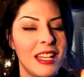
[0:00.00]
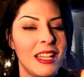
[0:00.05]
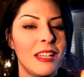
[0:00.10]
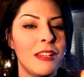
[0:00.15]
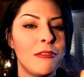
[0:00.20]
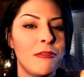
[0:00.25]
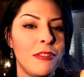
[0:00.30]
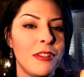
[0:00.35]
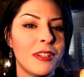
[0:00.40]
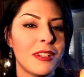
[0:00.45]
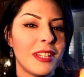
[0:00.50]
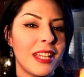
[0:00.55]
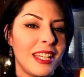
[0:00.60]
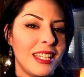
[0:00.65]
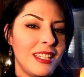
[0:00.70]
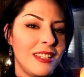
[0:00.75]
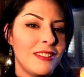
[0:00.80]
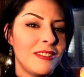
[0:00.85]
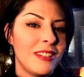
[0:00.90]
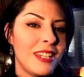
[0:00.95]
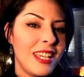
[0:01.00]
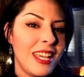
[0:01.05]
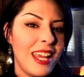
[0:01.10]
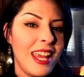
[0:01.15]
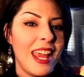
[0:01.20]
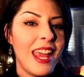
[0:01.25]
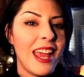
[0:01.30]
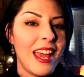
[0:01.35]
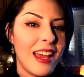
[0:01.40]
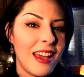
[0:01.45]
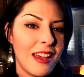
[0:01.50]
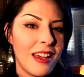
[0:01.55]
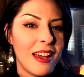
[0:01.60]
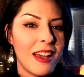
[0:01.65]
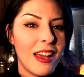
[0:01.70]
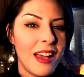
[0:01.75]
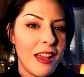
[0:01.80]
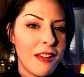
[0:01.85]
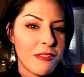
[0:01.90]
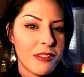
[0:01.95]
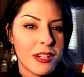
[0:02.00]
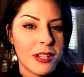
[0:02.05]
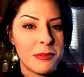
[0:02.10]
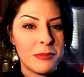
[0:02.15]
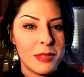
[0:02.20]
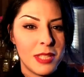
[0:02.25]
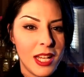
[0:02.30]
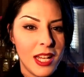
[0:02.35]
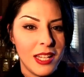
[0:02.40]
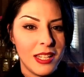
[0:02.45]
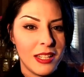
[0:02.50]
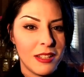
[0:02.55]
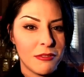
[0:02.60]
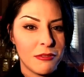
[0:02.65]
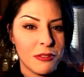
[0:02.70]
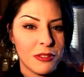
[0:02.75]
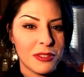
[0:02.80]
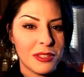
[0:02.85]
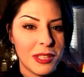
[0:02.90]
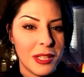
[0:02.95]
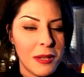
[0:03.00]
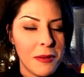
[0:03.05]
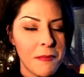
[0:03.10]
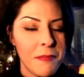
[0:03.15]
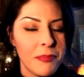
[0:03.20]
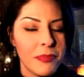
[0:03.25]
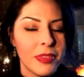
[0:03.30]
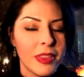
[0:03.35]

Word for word: you feel like you can't ever obtain it fully.